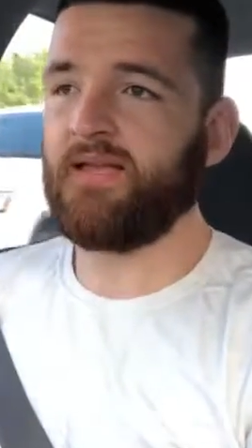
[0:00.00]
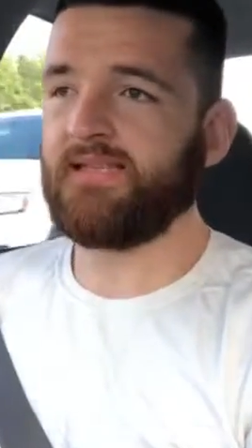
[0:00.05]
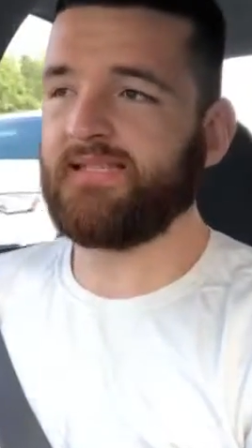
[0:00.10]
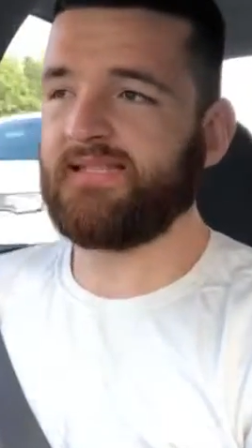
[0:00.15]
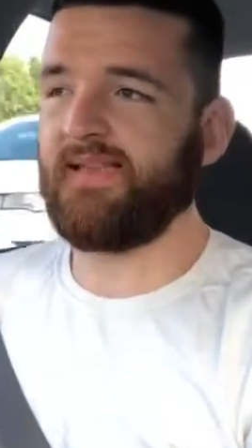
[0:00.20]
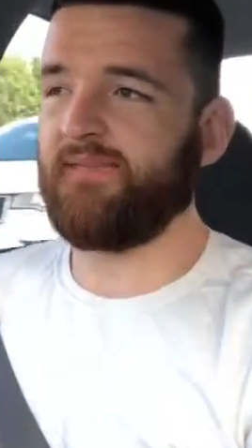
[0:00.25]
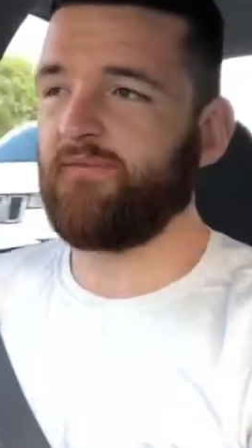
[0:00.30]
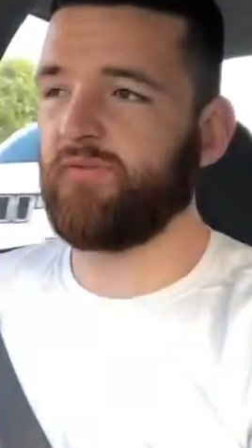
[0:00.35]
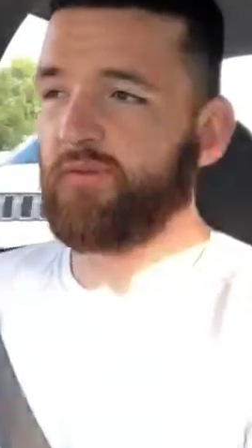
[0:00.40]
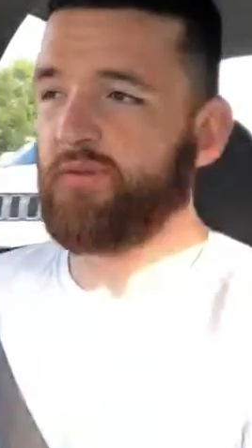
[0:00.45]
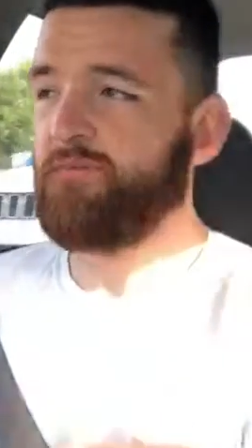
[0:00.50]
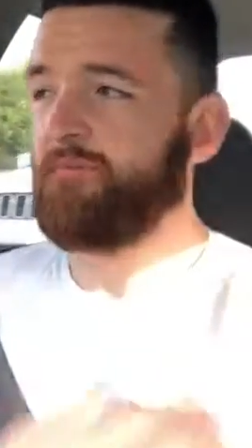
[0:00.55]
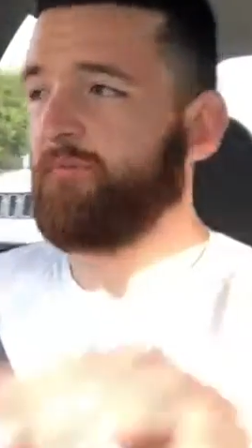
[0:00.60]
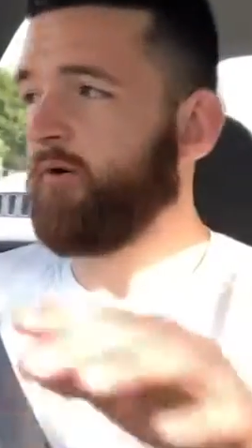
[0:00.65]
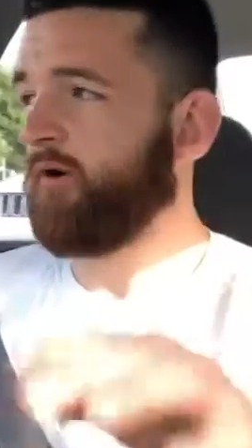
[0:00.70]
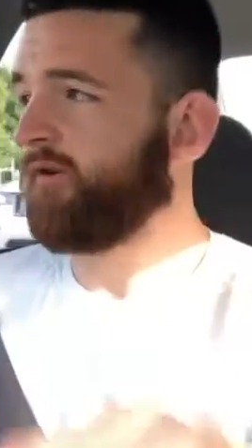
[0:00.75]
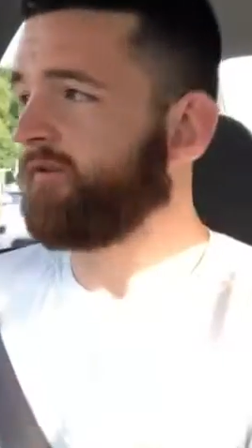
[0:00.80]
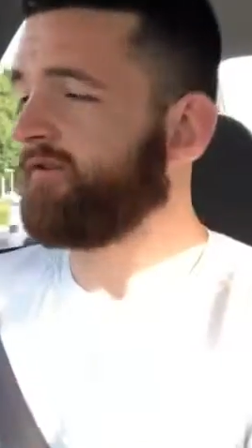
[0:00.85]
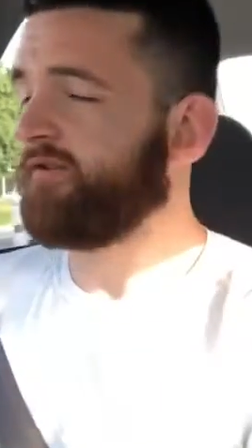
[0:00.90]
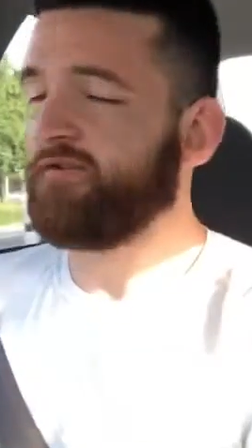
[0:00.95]

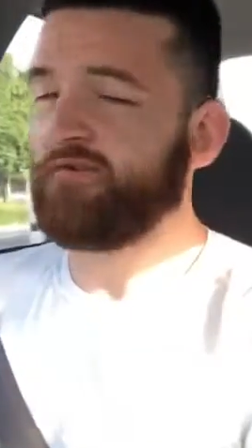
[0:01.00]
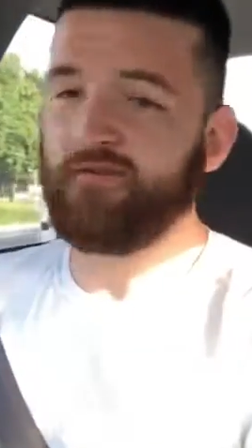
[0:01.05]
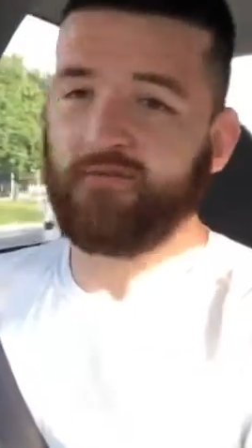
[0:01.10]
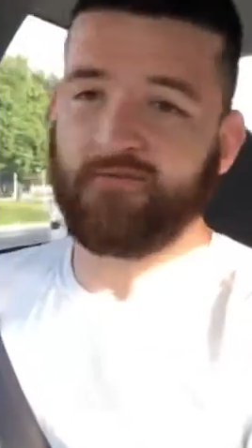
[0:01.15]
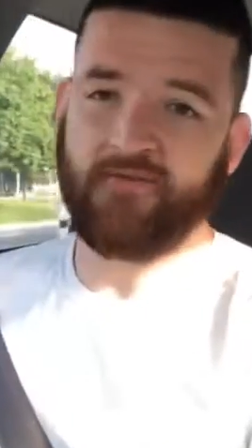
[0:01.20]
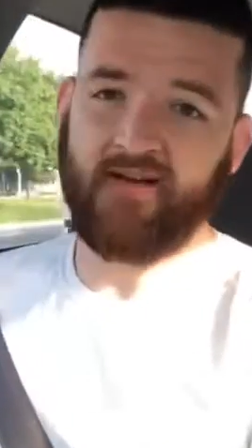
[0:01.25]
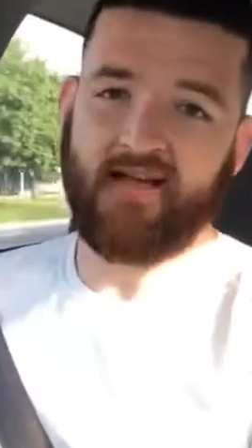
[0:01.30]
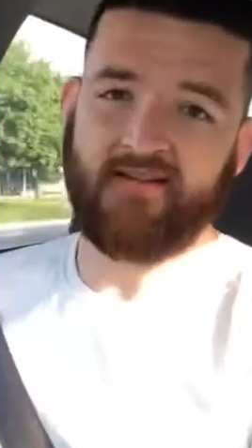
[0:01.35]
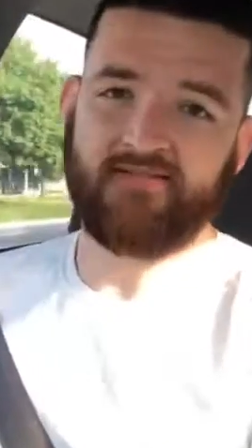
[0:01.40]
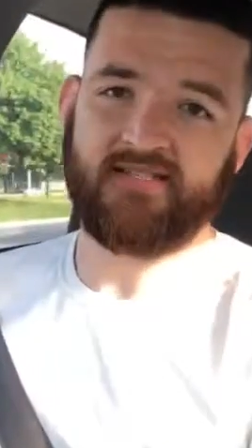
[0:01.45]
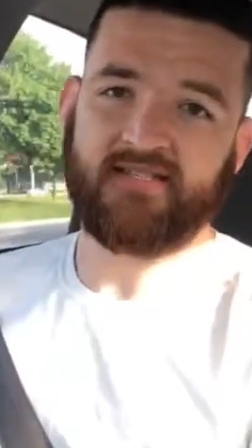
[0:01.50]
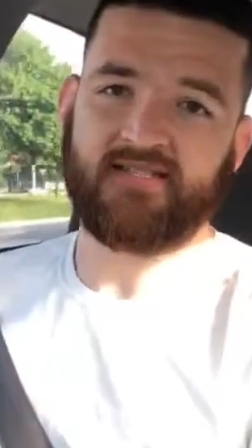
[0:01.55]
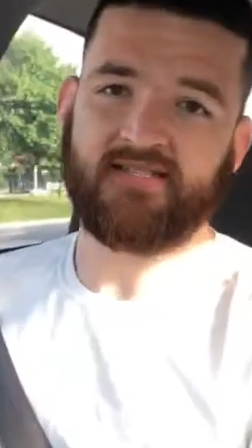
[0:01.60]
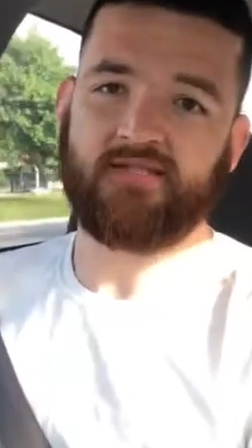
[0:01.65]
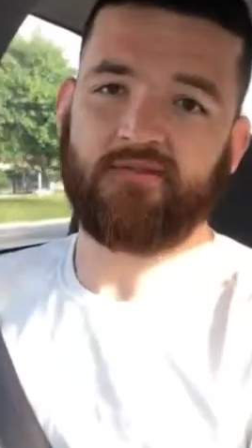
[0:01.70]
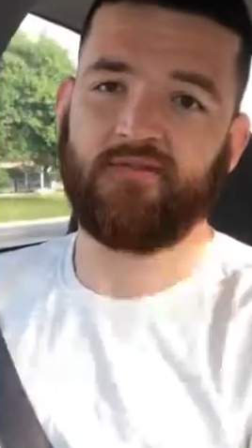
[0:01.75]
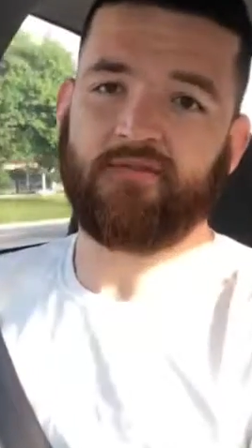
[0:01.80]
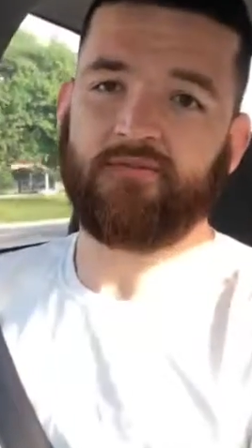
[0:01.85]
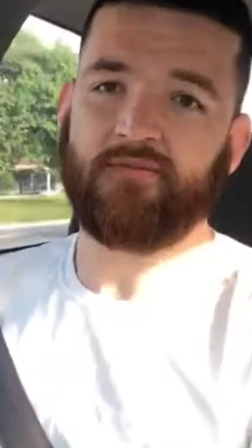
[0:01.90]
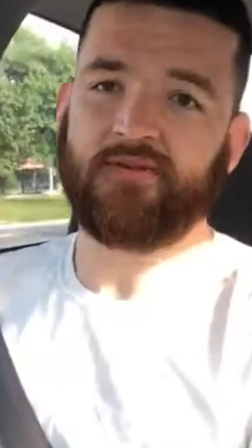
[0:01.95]

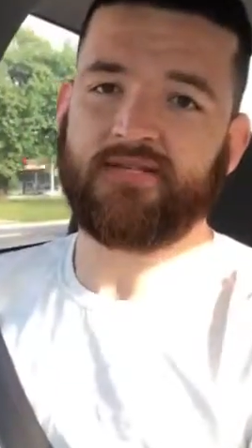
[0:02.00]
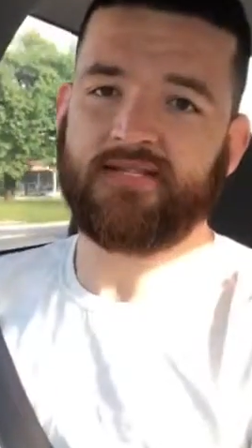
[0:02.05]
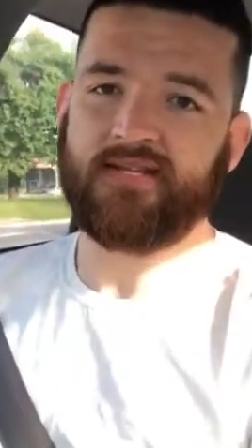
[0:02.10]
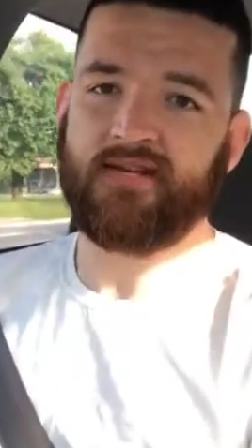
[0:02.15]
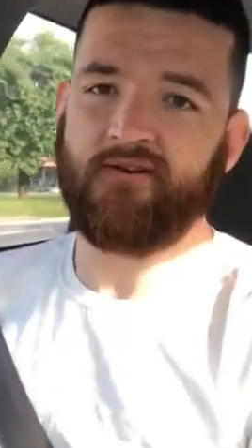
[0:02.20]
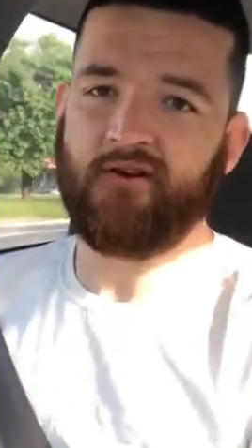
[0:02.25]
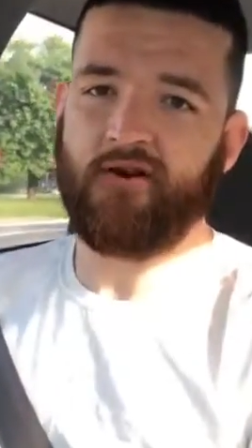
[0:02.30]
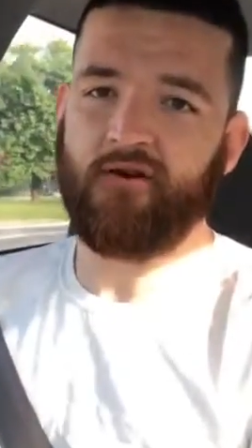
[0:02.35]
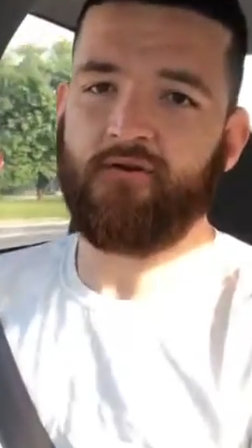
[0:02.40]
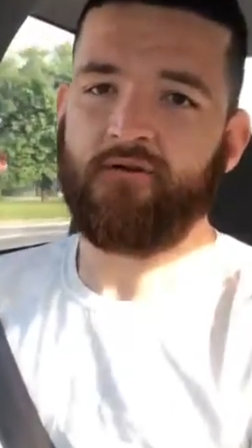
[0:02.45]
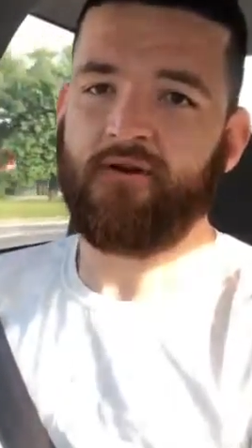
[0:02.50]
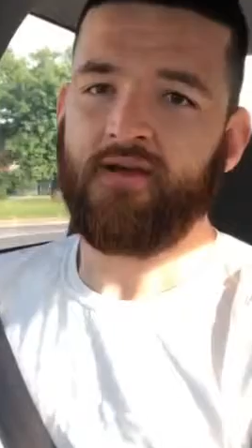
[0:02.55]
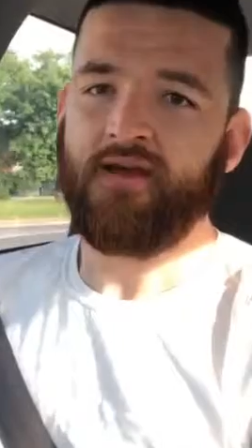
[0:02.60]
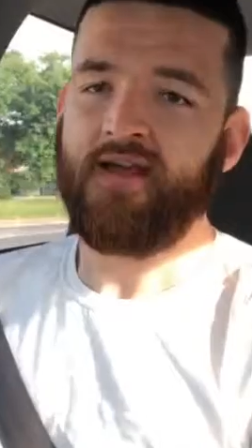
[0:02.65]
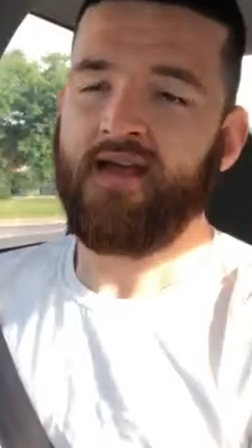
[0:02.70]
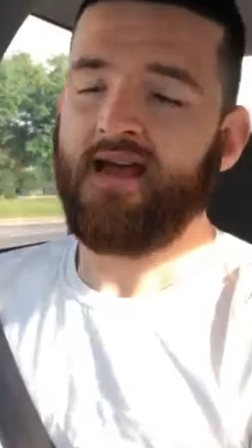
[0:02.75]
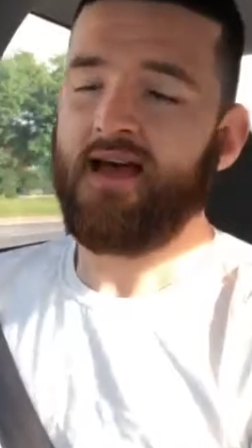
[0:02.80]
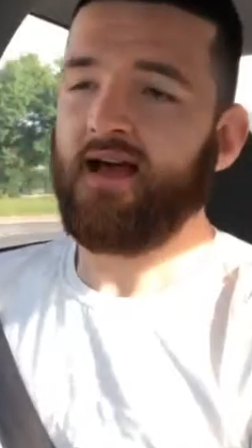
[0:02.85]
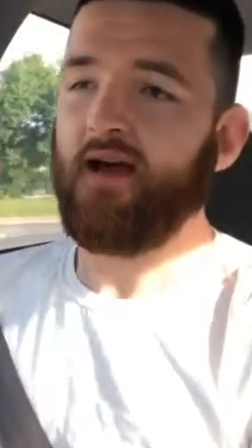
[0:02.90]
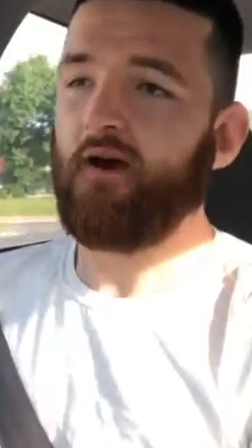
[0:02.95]

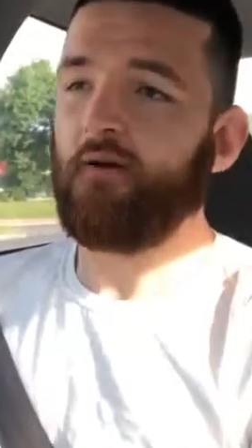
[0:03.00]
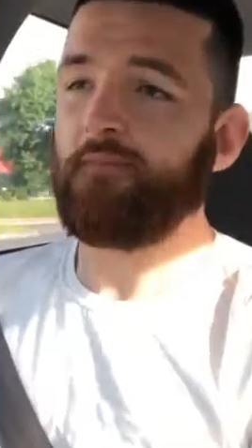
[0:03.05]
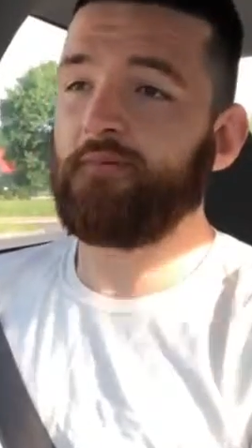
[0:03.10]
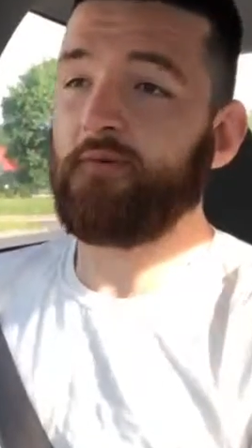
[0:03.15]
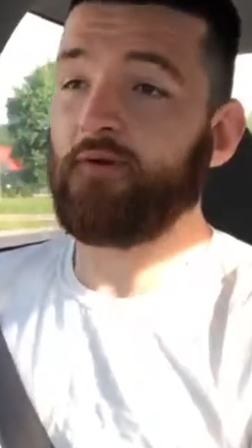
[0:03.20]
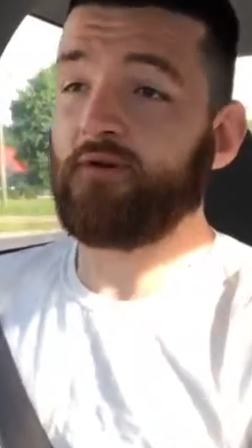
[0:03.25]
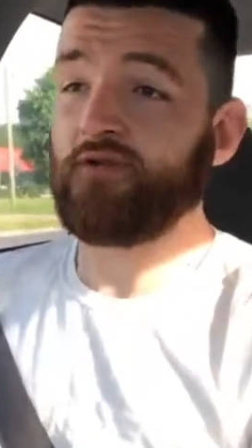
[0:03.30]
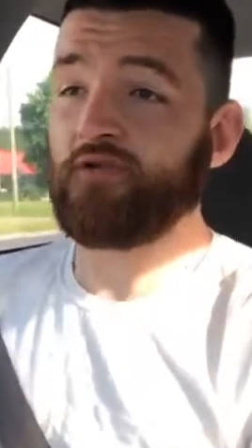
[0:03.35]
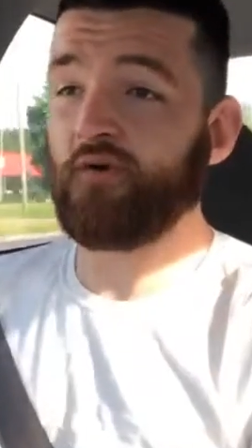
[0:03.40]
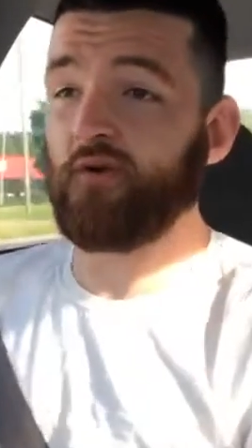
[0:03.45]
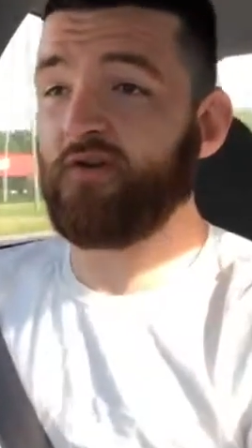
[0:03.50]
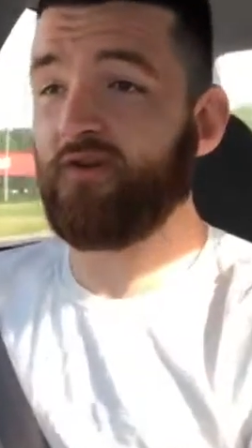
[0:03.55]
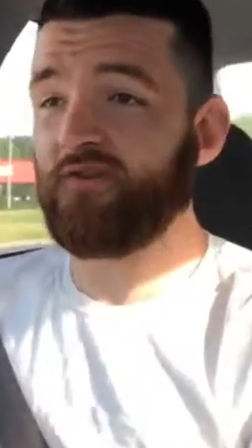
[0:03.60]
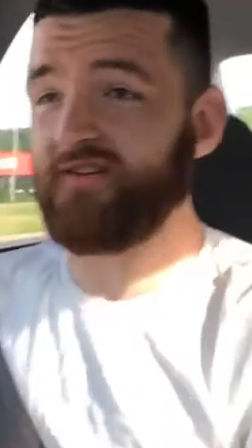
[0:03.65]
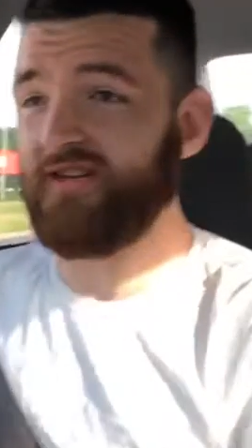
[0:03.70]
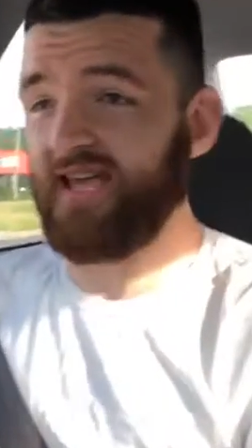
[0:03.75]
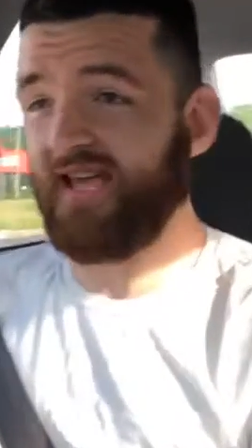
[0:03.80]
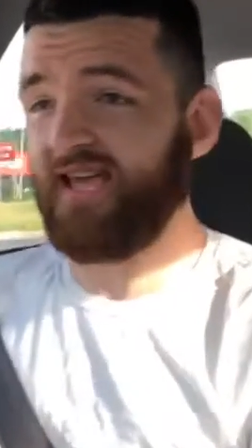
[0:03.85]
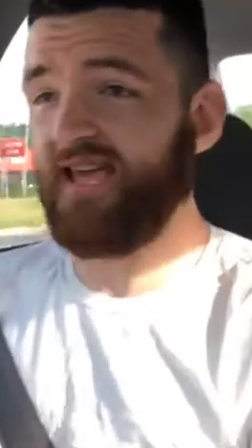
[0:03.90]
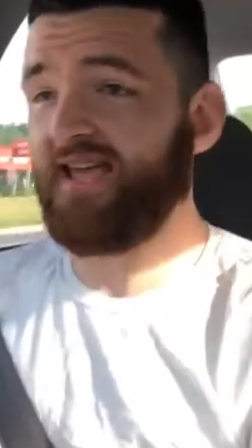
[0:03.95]
734-225-6230. I hope you enjoy your
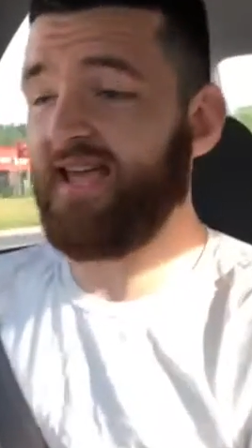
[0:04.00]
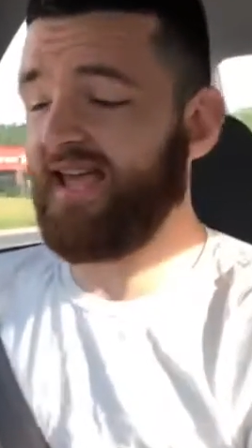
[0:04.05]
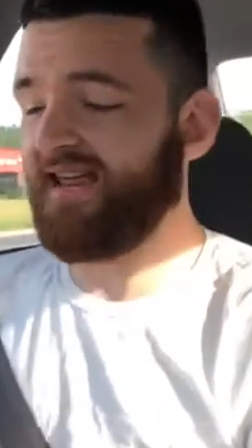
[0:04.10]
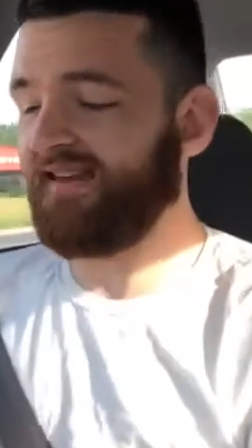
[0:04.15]
day.